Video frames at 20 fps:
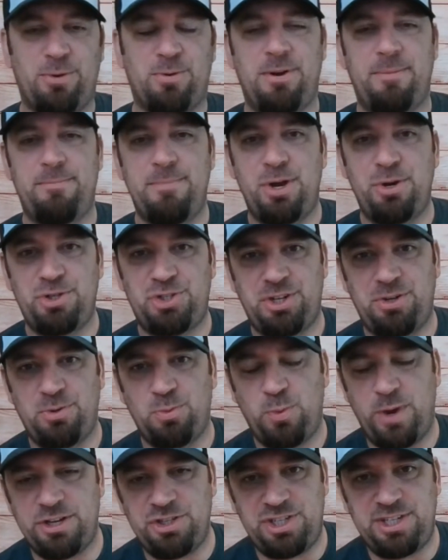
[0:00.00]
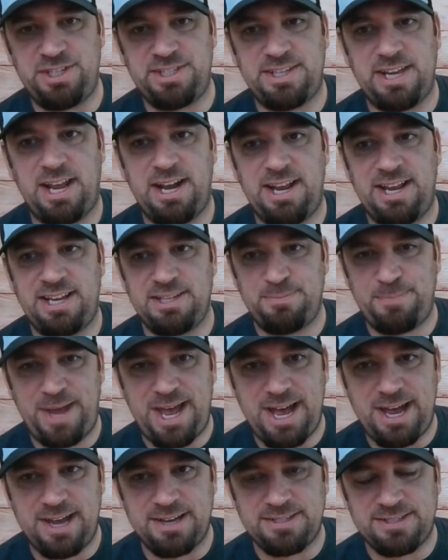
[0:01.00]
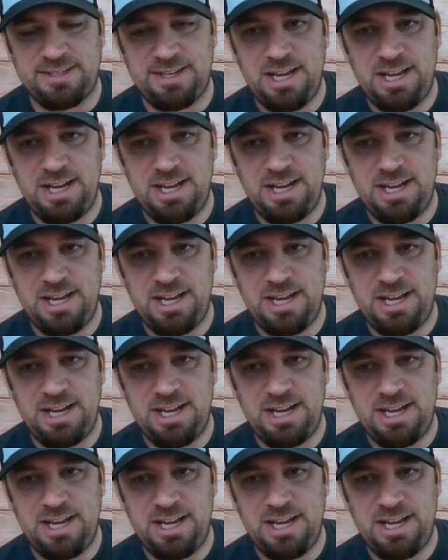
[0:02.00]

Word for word: or emotion when she said it has passed.